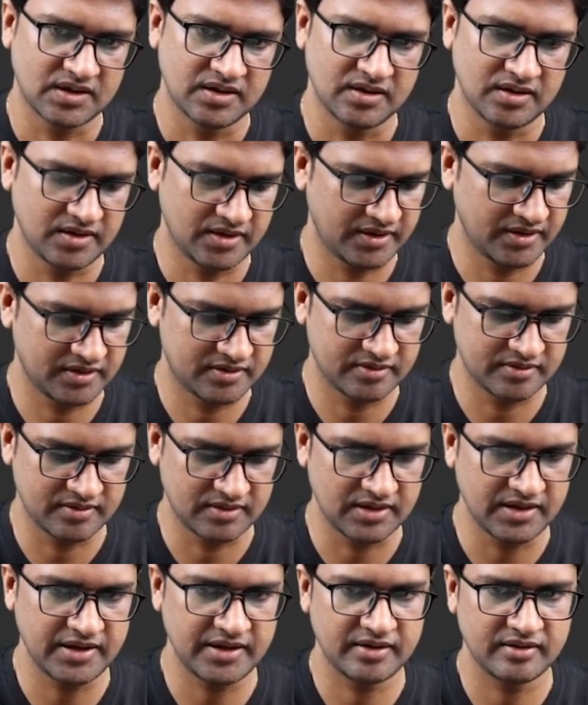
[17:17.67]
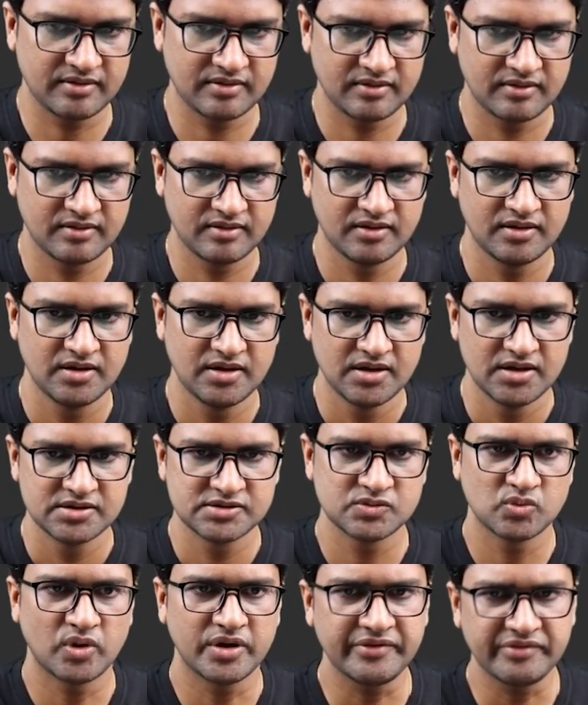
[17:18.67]
later line.
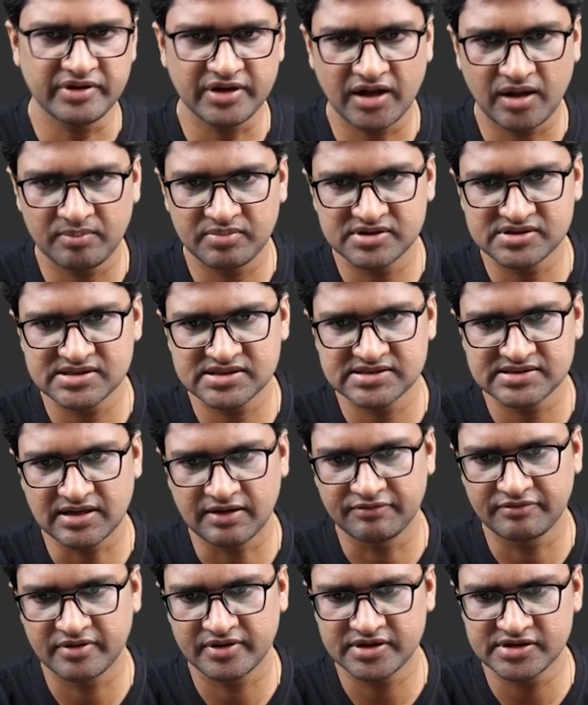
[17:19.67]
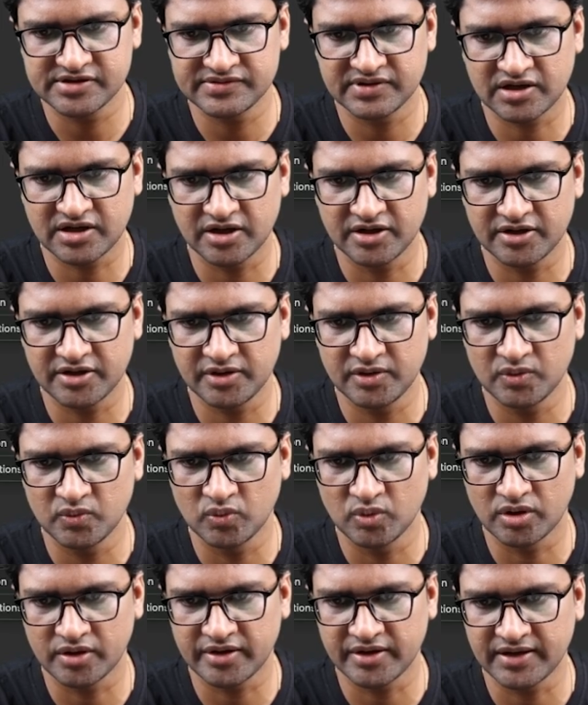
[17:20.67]
So whatever that happens since after this will continue
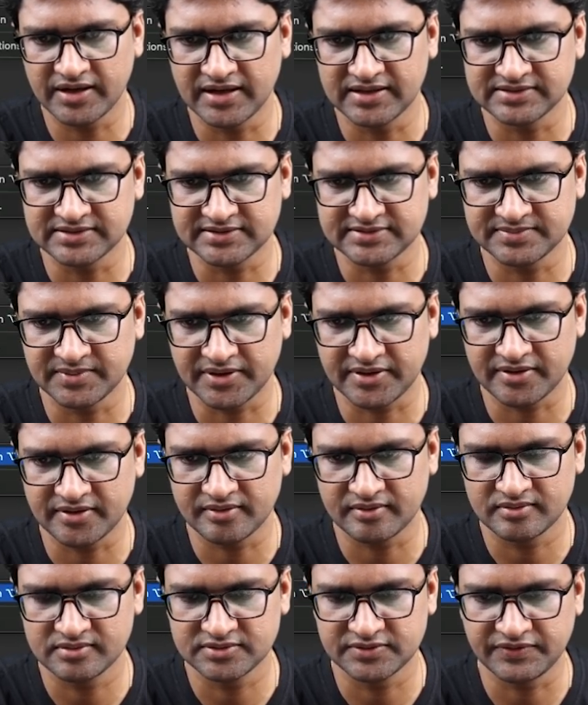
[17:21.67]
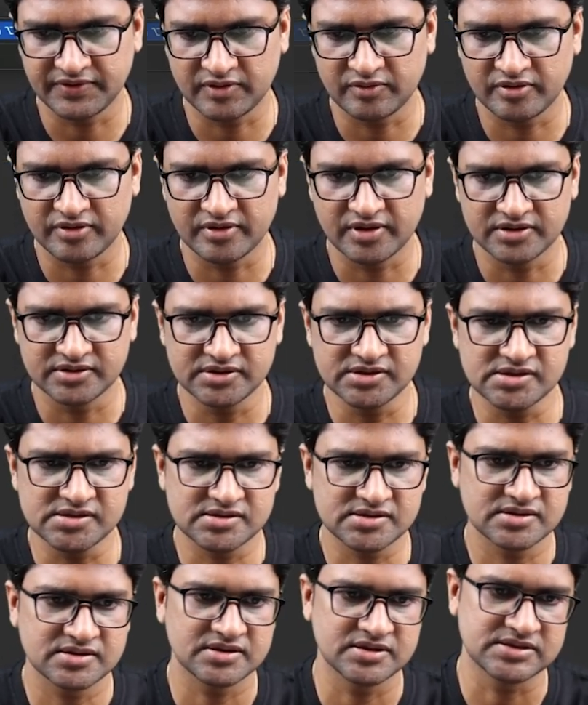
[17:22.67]
working as expected. So if I go and run
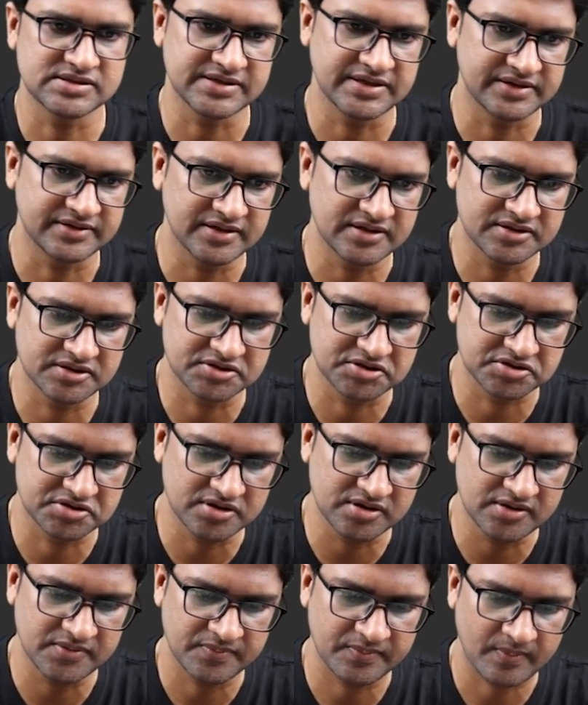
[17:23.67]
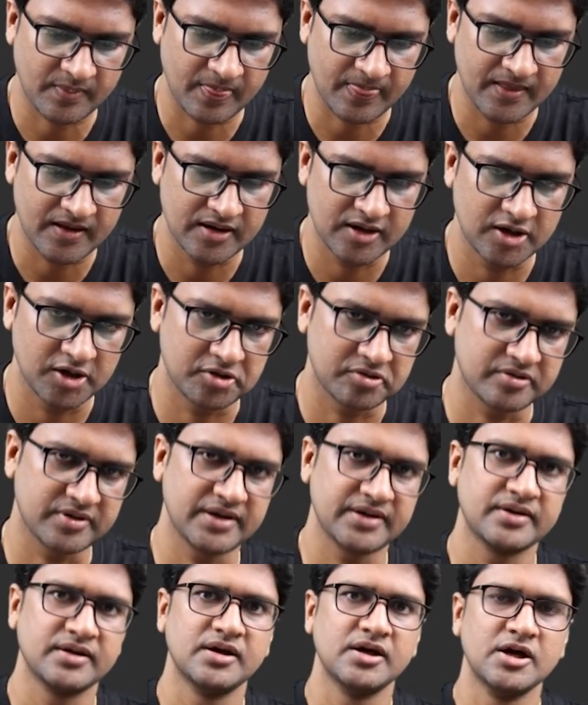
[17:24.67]
this, it's saying that this is the later
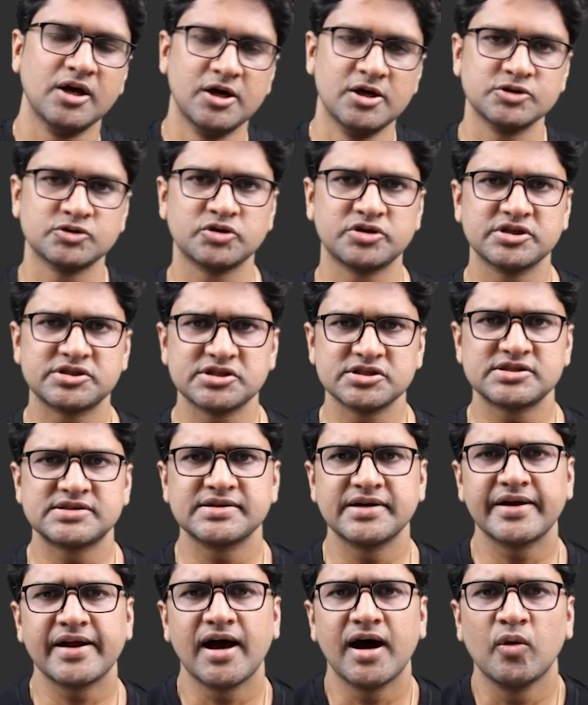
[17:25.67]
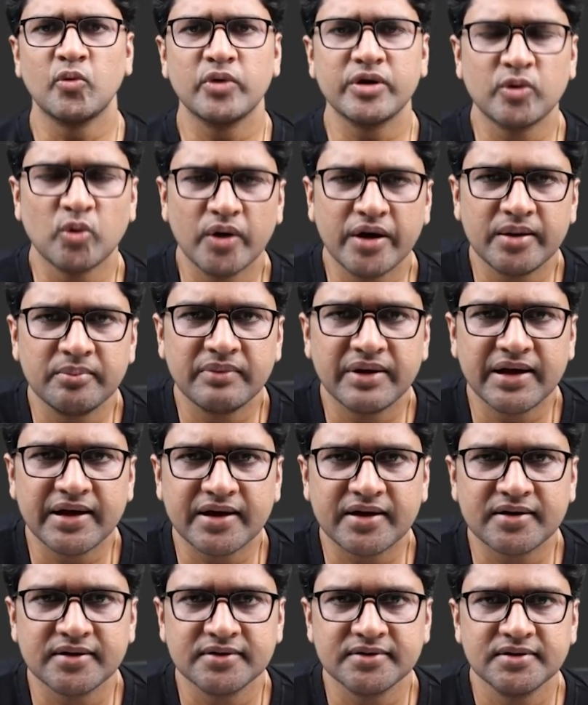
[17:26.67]
line. So this is, sir, how we go and
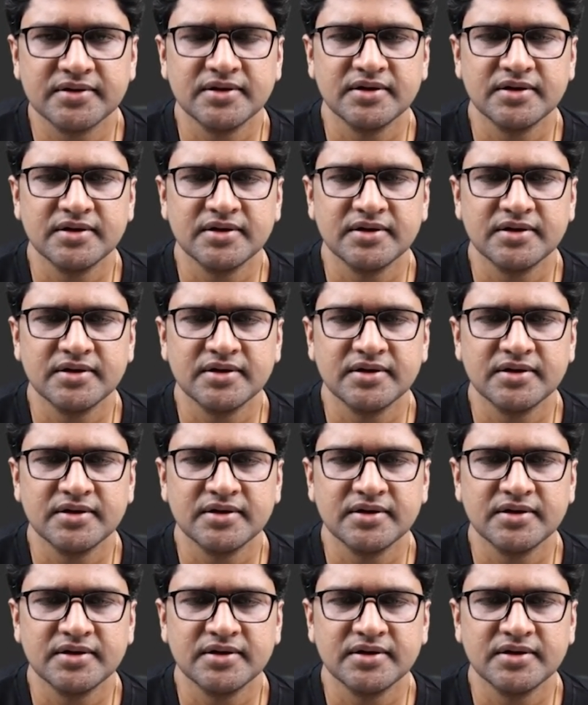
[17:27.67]
make